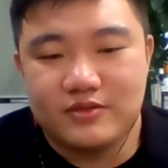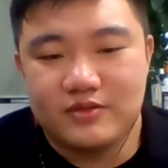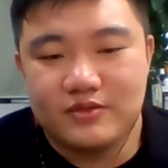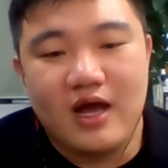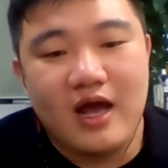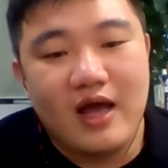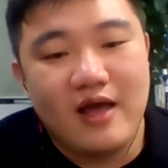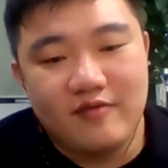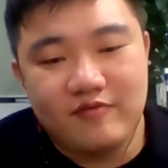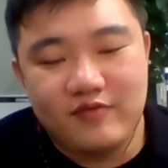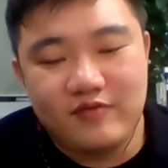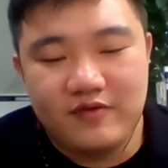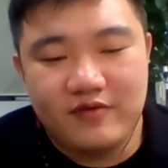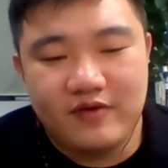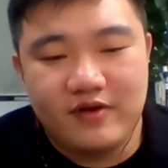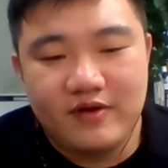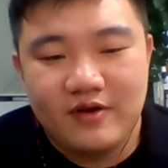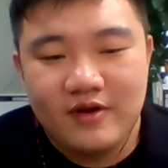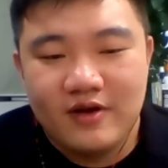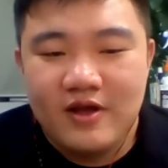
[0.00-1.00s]
And I've
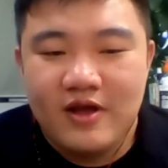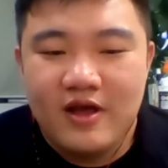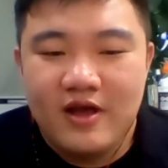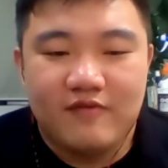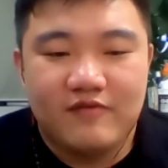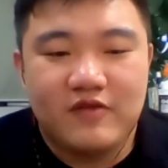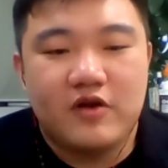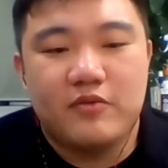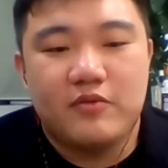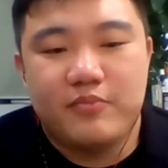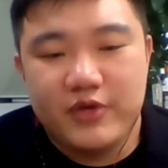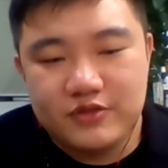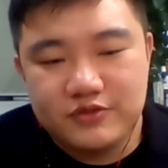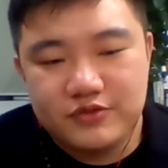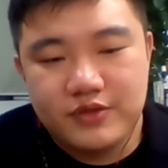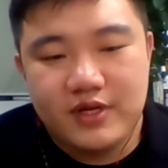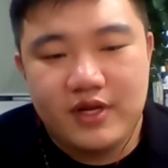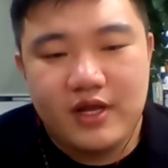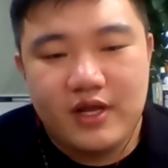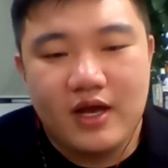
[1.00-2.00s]
never been to
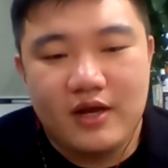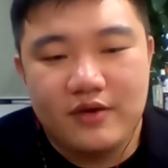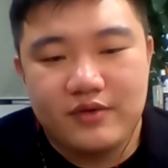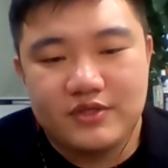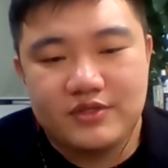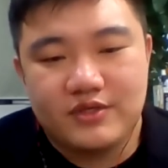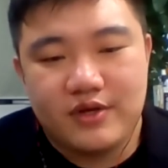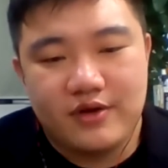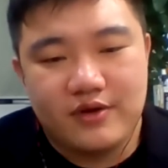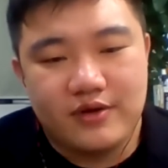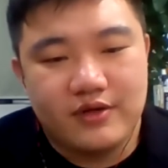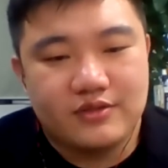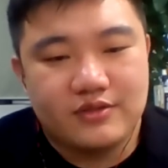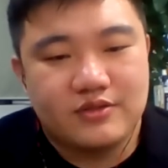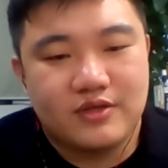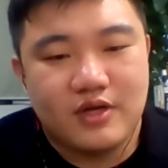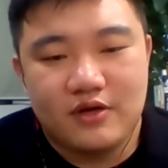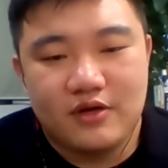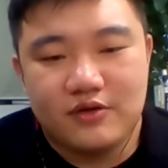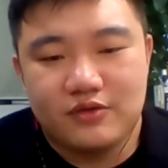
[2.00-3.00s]
any high-risk areas.
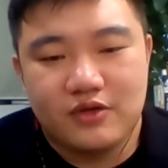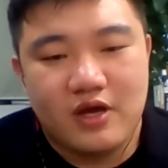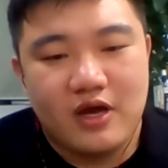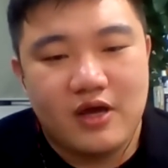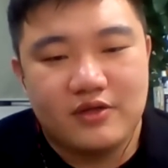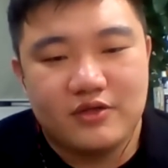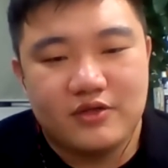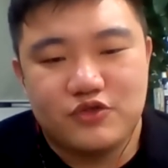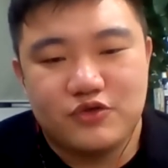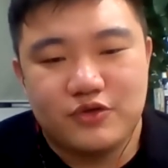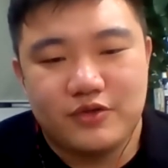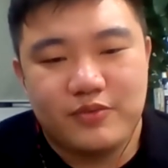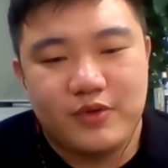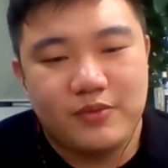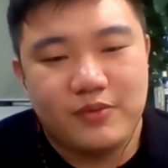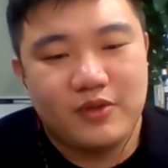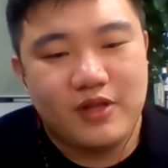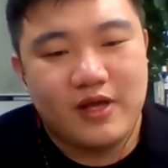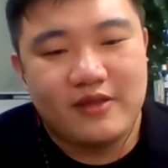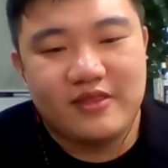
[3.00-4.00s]
I don't know how they treat
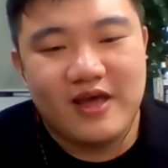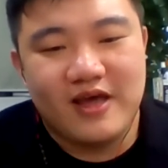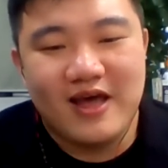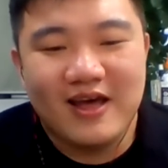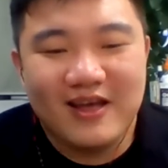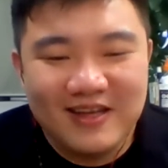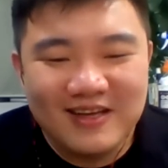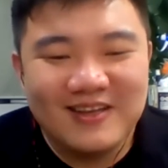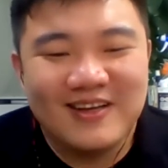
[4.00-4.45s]
people like that.